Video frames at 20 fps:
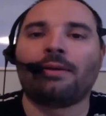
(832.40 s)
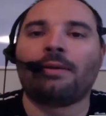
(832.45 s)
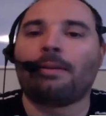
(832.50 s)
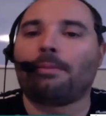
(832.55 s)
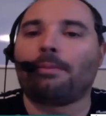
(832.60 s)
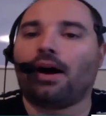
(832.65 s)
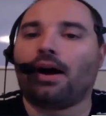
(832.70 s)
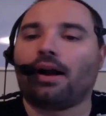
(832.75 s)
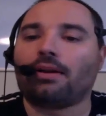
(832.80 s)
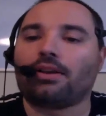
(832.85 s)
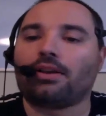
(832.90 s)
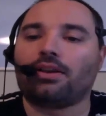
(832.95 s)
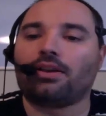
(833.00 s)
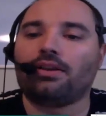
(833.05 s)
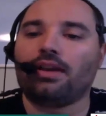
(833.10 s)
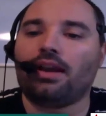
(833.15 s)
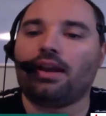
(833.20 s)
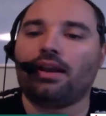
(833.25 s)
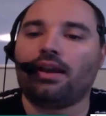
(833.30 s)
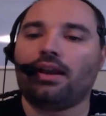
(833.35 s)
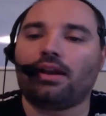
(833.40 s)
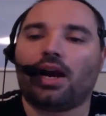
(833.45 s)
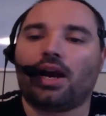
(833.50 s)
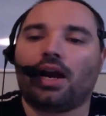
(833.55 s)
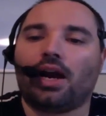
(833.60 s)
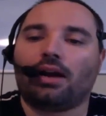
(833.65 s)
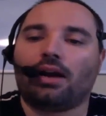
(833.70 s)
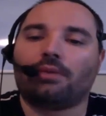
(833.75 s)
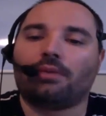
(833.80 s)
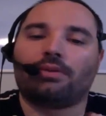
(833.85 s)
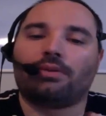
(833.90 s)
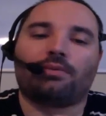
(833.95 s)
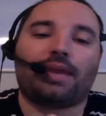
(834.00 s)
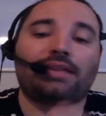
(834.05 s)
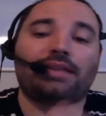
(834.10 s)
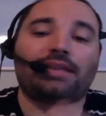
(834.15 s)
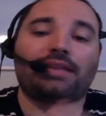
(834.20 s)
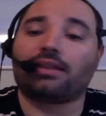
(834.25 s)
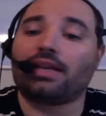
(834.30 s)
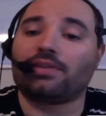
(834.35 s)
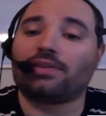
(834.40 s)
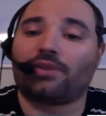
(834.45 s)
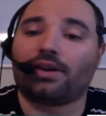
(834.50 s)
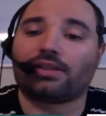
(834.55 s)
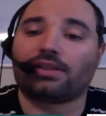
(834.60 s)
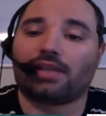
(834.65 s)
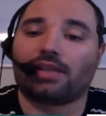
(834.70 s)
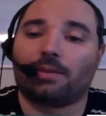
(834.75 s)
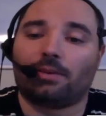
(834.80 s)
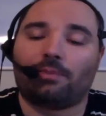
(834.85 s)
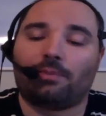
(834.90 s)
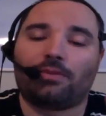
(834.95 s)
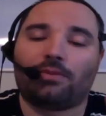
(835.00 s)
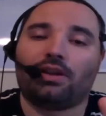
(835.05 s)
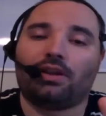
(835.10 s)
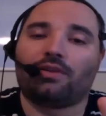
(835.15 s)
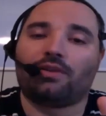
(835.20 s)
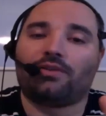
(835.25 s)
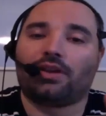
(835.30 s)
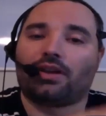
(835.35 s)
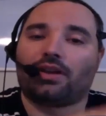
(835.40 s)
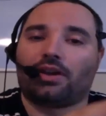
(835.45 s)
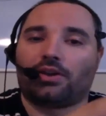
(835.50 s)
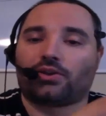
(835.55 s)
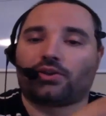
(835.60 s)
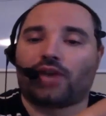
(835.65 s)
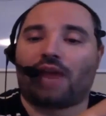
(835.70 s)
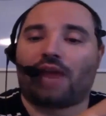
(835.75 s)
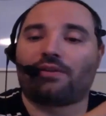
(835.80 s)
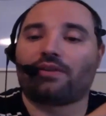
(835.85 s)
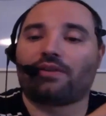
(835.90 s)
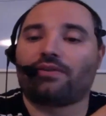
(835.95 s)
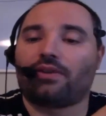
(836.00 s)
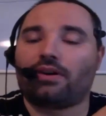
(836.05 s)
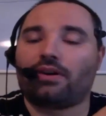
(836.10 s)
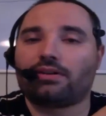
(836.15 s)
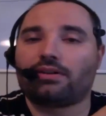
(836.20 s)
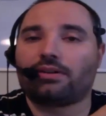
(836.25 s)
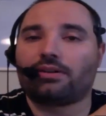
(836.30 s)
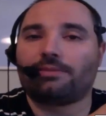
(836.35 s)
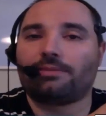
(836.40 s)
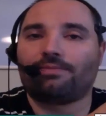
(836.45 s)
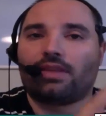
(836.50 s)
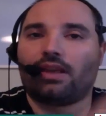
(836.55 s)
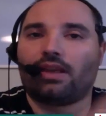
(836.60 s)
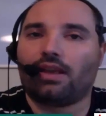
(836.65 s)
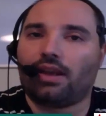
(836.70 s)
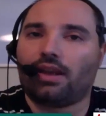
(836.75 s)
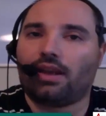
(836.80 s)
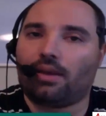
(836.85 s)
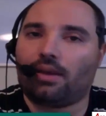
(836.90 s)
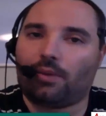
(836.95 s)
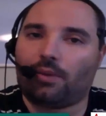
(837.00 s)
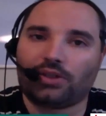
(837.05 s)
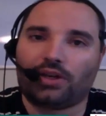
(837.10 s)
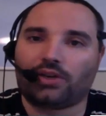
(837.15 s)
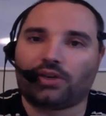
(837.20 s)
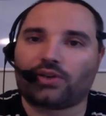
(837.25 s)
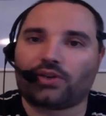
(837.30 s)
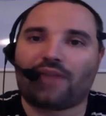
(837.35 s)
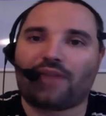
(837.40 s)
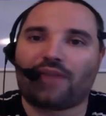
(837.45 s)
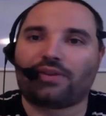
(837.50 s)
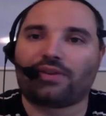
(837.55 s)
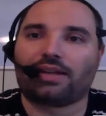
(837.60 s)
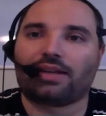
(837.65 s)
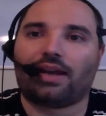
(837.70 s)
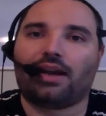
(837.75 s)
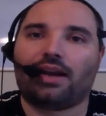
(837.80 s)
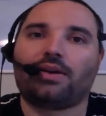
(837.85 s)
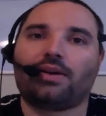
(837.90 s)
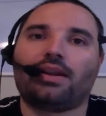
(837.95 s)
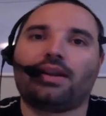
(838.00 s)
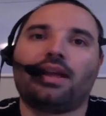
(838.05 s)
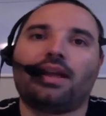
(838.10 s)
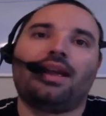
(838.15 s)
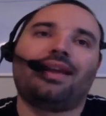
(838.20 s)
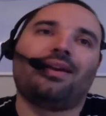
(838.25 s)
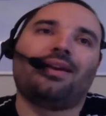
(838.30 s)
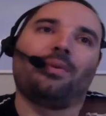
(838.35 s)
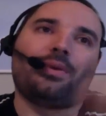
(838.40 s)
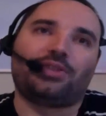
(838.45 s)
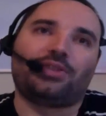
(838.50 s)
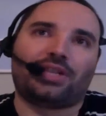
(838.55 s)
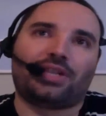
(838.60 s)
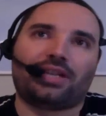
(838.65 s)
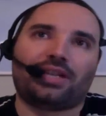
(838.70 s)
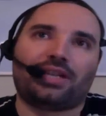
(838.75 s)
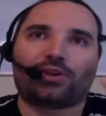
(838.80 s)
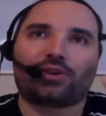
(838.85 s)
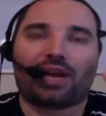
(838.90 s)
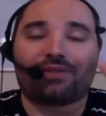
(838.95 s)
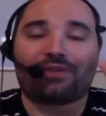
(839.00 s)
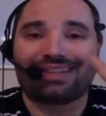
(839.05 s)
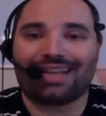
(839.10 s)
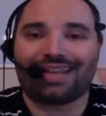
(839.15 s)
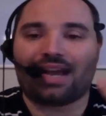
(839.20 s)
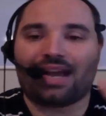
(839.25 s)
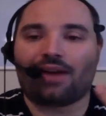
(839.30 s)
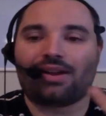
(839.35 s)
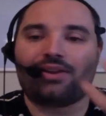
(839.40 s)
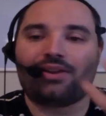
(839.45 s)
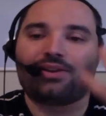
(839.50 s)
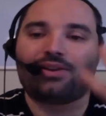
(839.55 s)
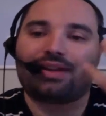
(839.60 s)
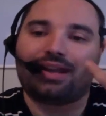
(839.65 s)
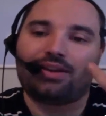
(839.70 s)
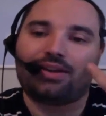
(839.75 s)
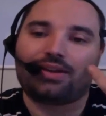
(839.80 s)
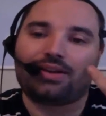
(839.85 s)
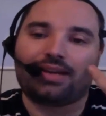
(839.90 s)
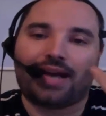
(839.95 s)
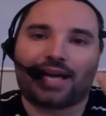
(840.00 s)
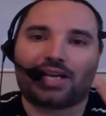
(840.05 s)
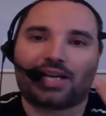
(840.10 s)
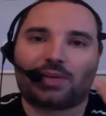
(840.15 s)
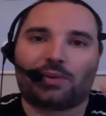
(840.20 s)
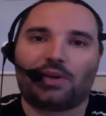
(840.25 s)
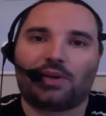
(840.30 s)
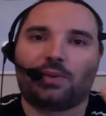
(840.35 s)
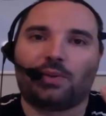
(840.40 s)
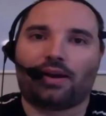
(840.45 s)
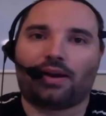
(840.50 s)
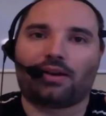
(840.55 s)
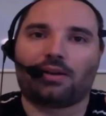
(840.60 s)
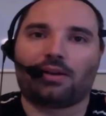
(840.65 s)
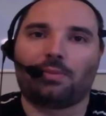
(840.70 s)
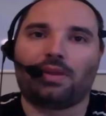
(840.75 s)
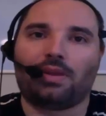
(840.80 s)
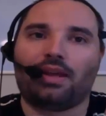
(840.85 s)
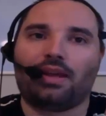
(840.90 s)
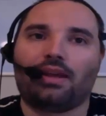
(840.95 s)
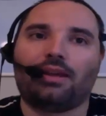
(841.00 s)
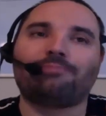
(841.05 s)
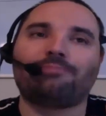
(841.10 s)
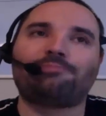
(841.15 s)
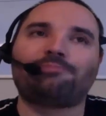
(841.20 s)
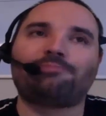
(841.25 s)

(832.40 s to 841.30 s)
But you need uh, basically it's very simple. You need to figure out your traffic first, and once you get your traffic down, once you get that traffic down and you and you got it to where you want it to be,